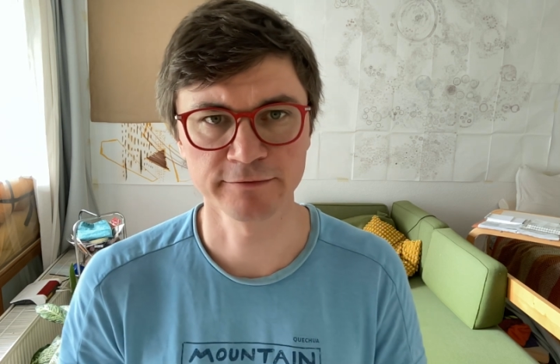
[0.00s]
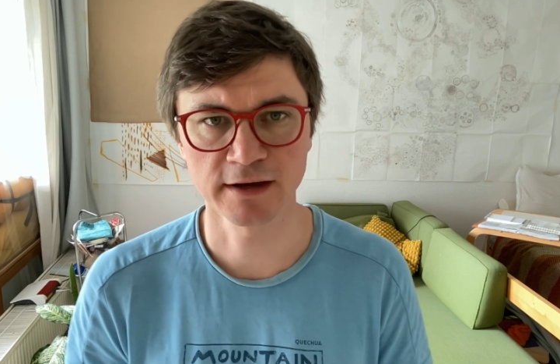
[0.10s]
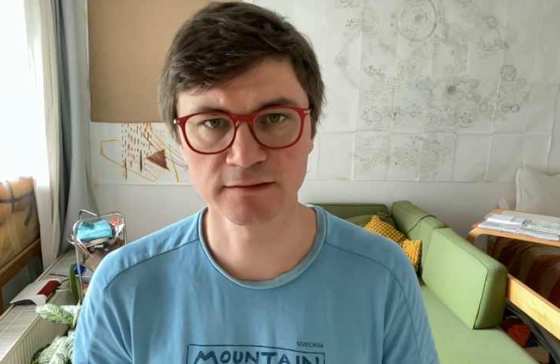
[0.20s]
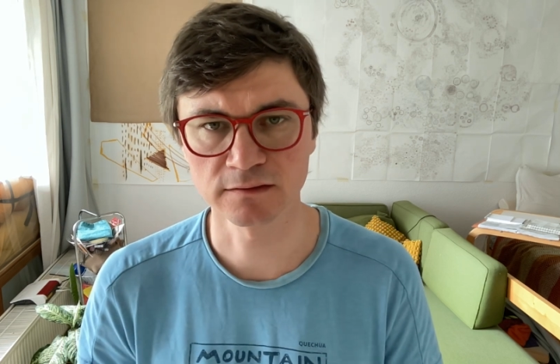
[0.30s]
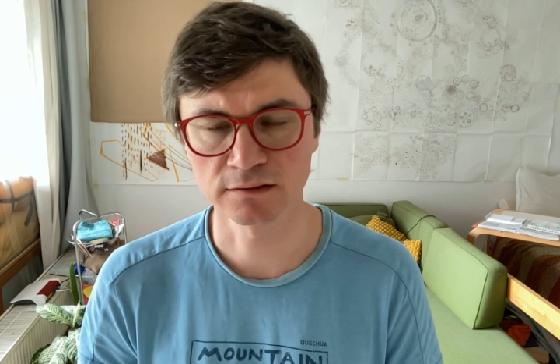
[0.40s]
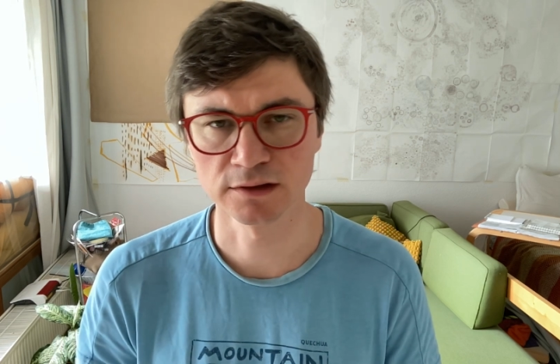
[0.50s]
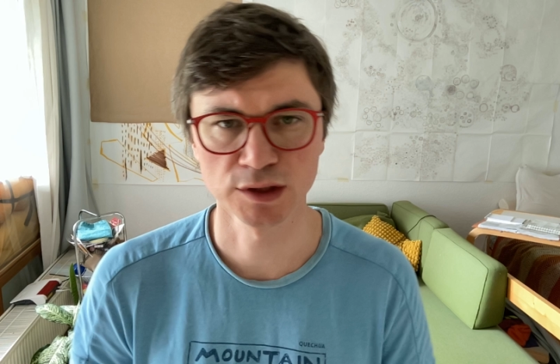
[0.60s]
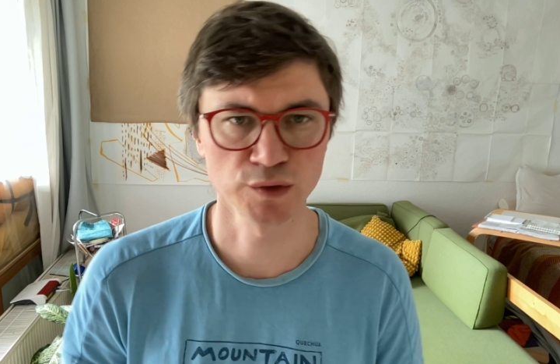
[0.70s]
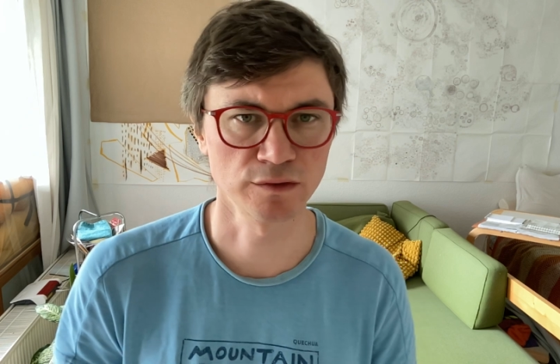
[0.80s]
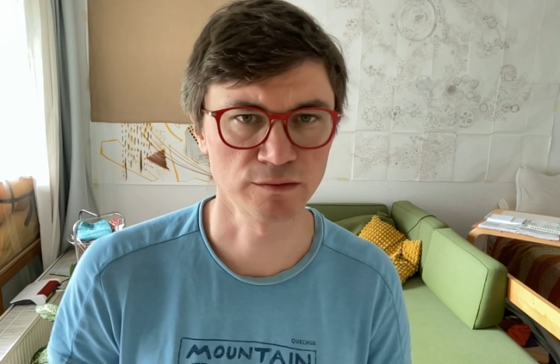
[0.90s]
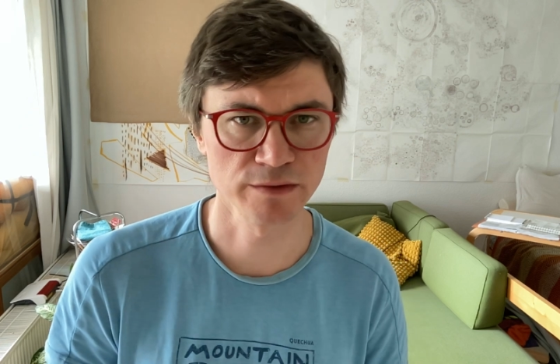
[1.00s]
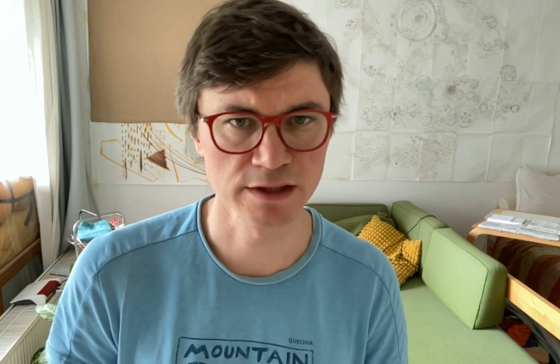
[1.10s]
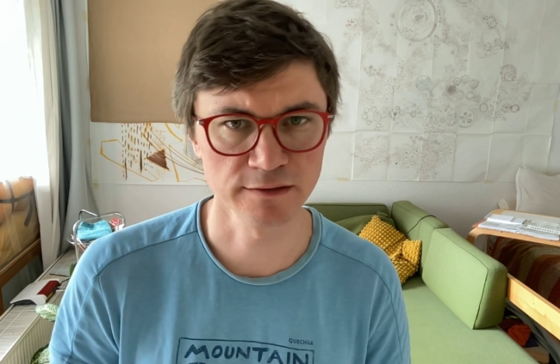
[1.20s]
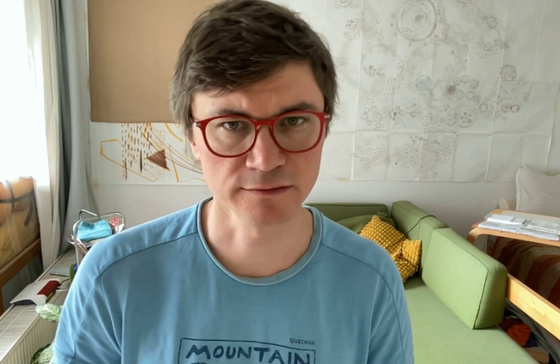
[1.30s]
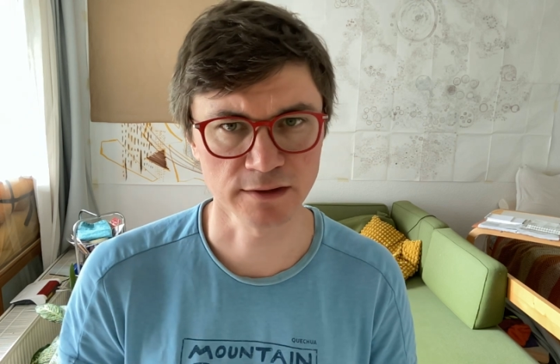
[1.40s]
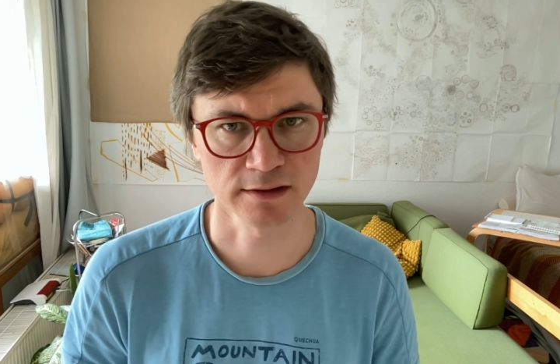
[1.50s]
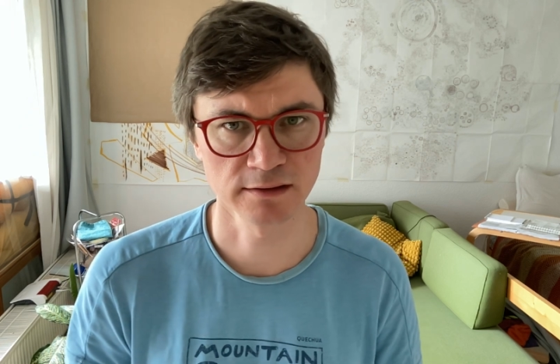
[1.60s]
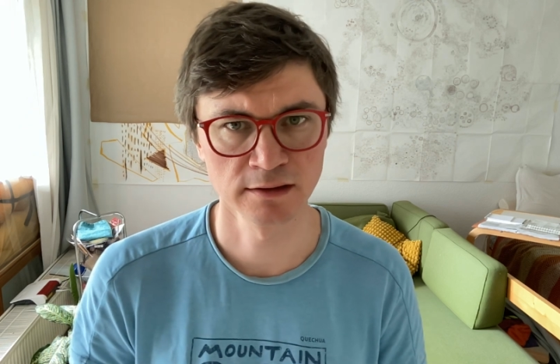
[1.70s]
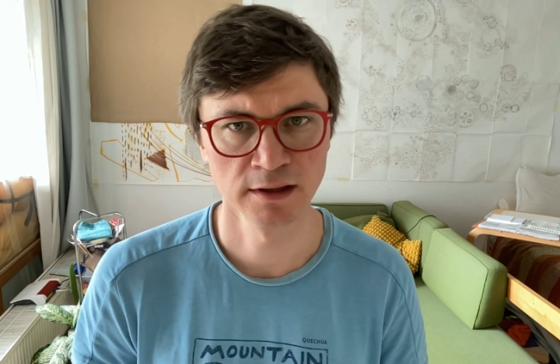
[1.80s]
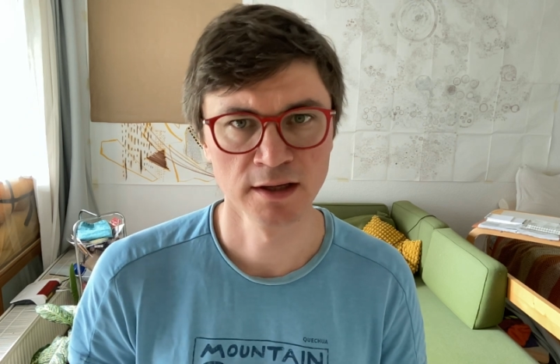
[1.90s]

facing to the real struggle,